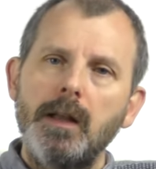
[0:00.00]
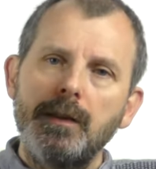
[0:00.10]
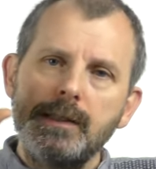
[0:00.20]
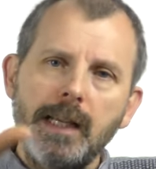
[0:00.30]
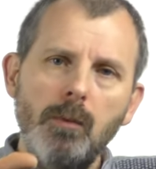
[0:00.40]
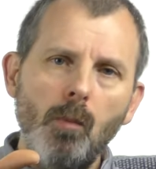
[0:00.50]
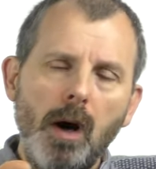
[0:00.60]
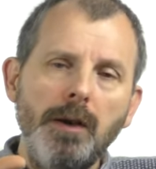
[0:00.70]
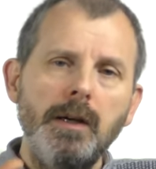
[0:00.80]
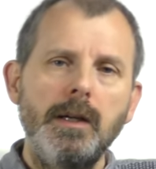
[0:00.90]
The second
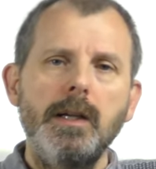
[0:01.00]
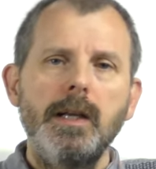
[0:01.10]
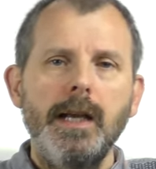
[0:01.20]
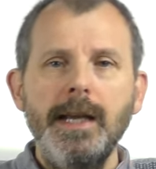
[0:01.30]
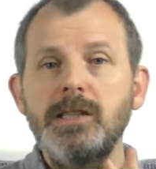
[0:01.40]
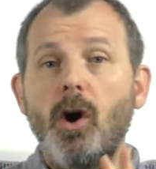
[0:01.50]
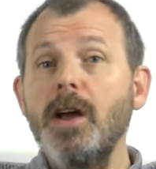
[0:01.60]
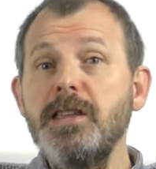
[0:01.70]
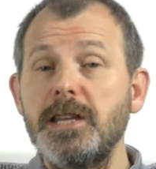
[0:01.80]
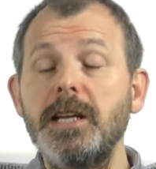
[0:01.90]
one is,
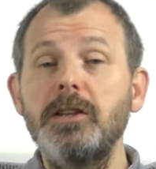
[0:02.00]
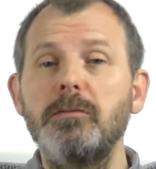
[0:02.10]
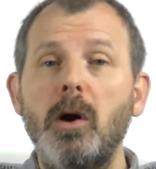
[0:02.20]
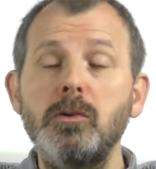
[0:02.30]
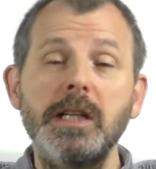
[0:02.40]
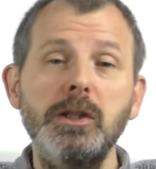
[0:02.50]
I think, the most